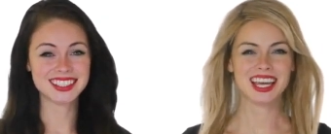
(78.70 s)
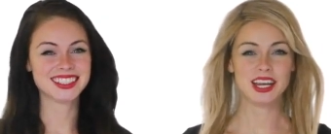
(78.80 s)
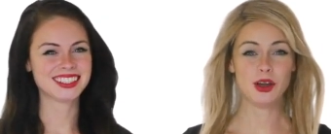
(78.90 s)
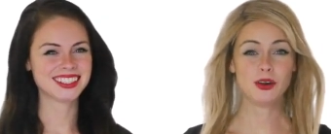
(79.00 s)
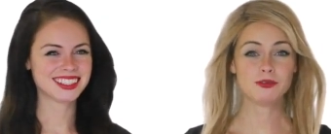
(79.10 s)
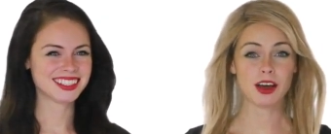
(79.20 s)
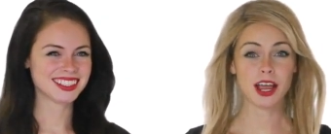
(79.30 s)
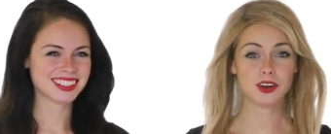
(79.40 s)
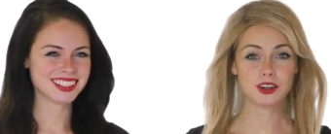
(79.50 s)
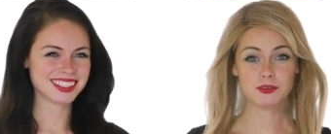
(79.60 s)
Speaker 1: Get
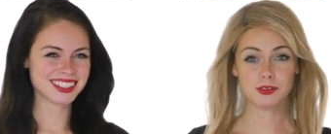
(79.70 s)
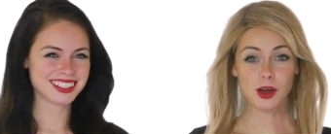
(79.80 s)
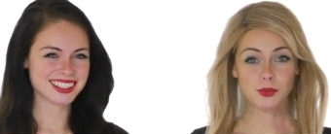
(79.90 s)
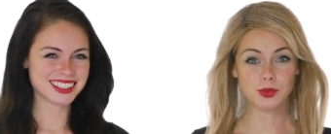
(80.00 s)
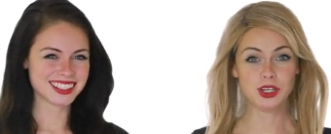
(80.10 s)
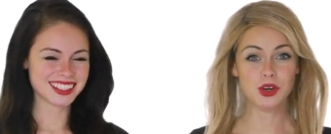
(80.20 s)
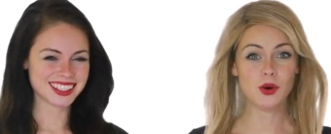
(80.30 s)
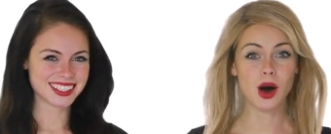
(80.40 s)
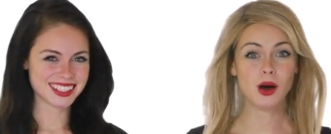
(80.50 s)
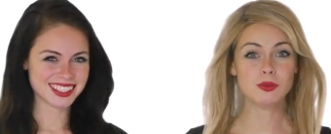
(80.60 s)
notified on your phone when new
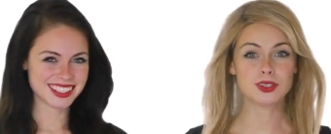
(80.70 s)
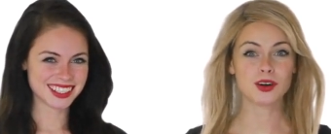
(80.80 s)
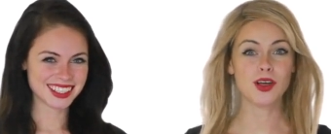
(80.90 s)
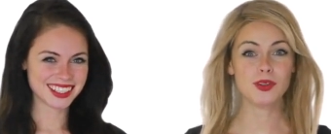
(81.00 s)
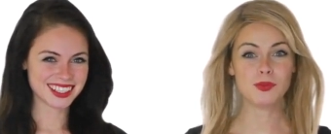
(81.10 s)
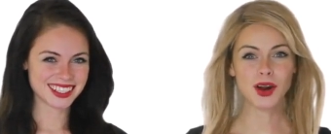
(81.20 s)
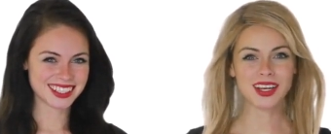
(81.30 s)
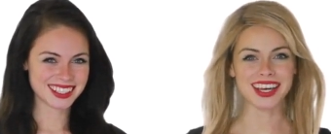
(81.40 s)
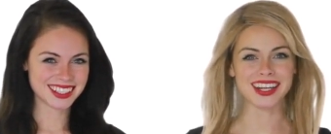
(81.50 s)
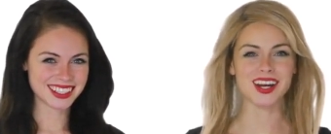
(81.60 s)
homes are on the
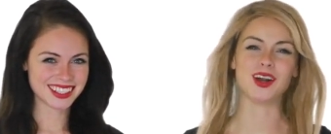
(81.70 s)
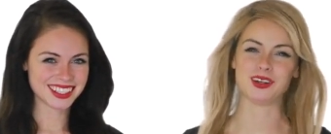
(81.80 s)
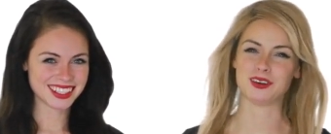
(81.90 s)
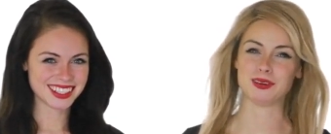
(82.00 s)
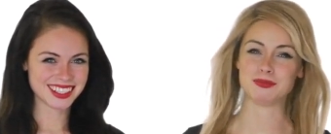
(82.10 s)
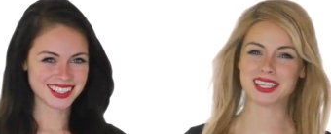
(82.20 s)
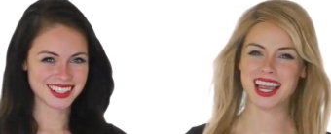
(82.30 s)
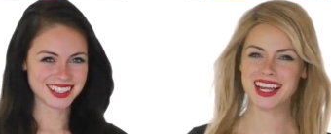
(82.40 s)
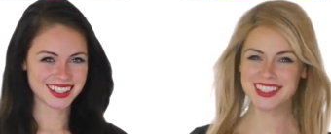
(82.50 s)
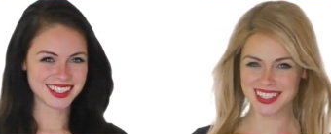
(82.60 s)
market on
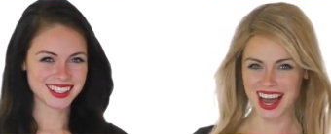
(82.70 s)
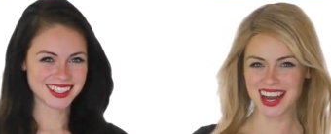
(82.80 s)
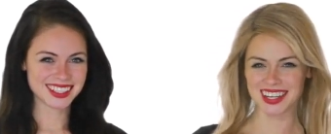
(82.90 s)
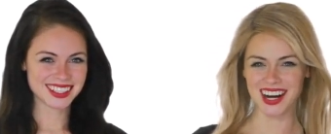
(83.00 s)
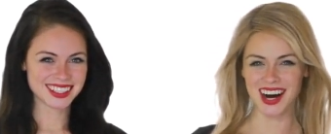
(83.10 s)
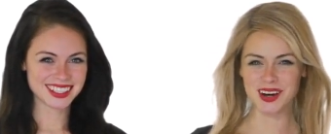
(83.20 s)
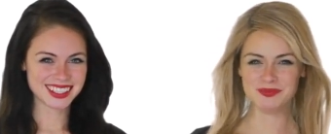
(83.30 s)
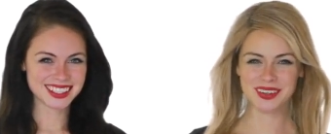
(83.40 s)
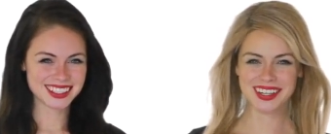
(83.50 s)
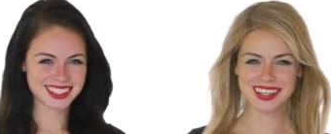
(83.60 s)

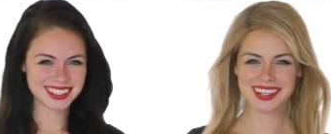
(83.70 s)
cribscan.com.